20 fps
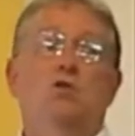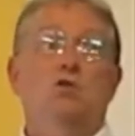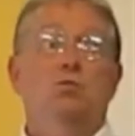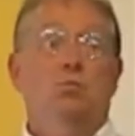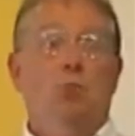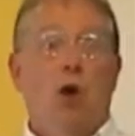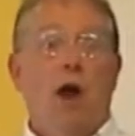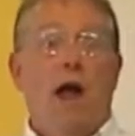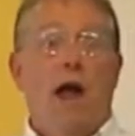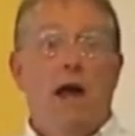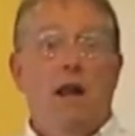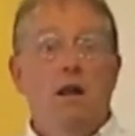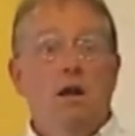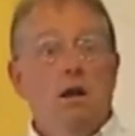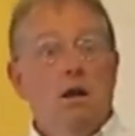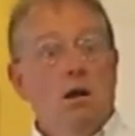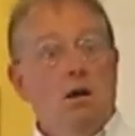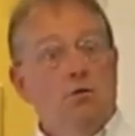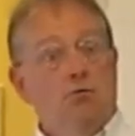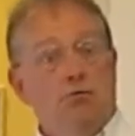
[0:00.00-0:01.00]
has
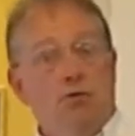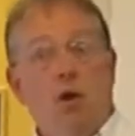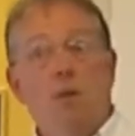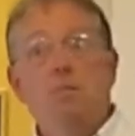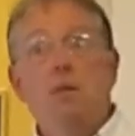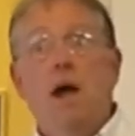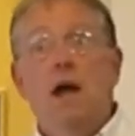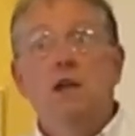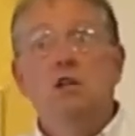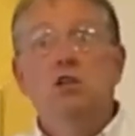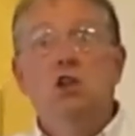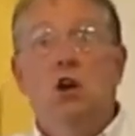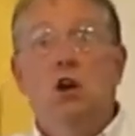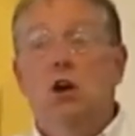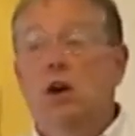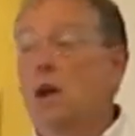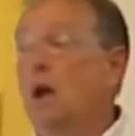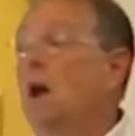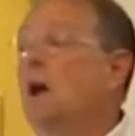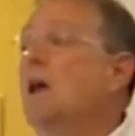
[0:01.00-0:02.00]
spread from
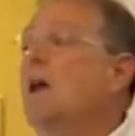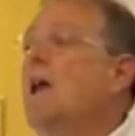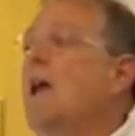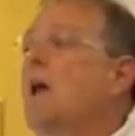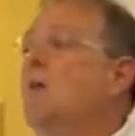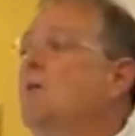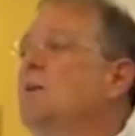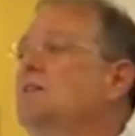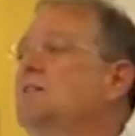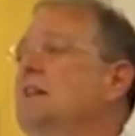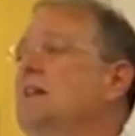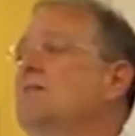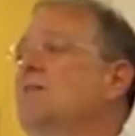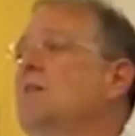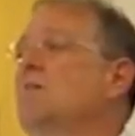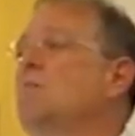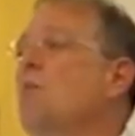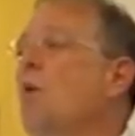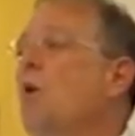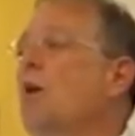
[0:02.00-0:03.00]
Nigeria, and what's
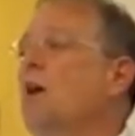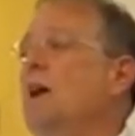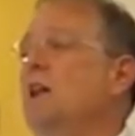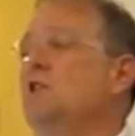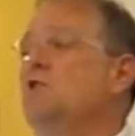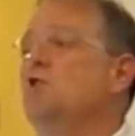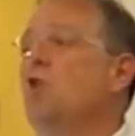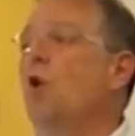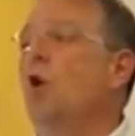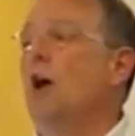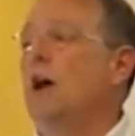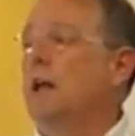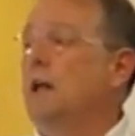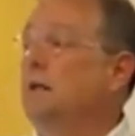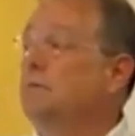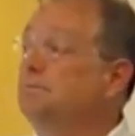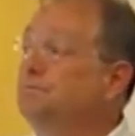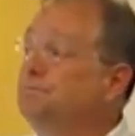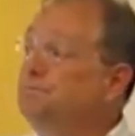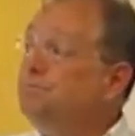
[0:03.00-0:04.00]
even more
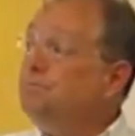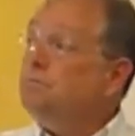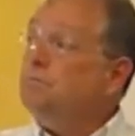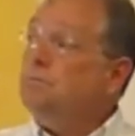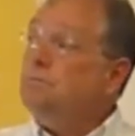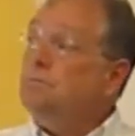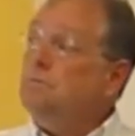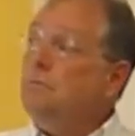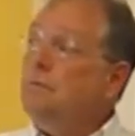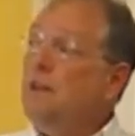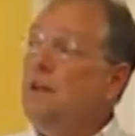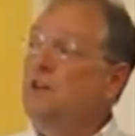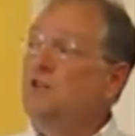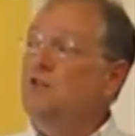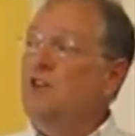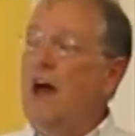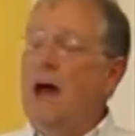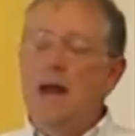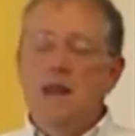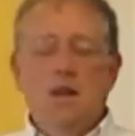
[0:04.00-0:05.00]
annoying
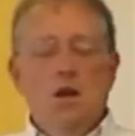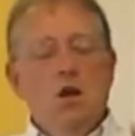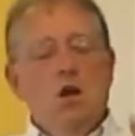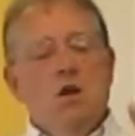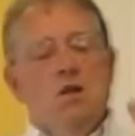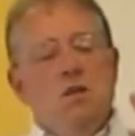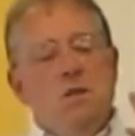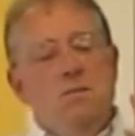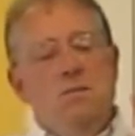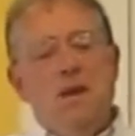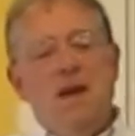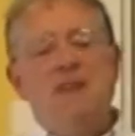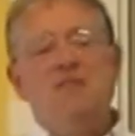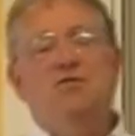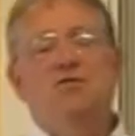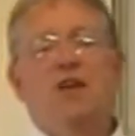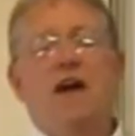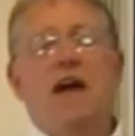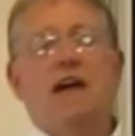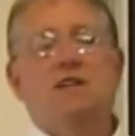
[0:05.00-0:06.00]
is that the
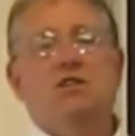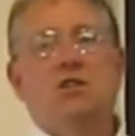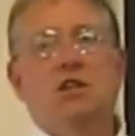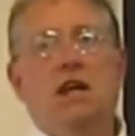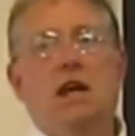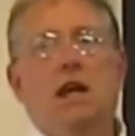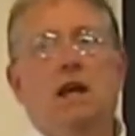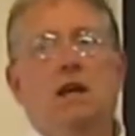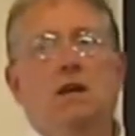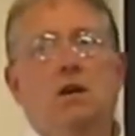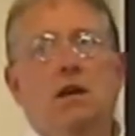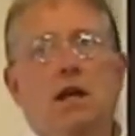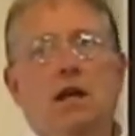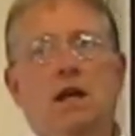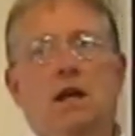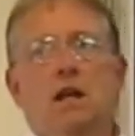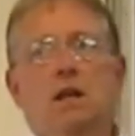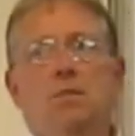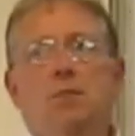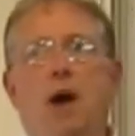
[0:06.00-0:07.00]
best vaccine
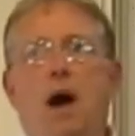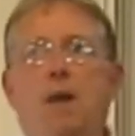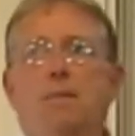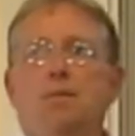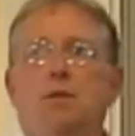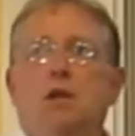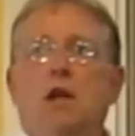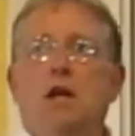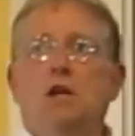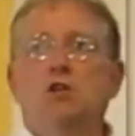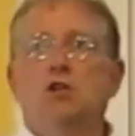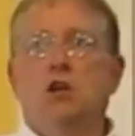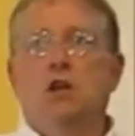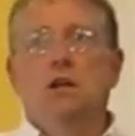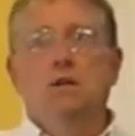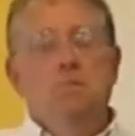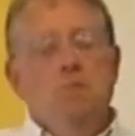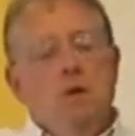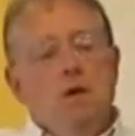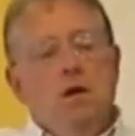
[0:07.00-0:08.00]
in the
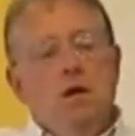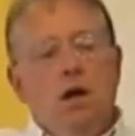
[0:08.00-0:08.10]
population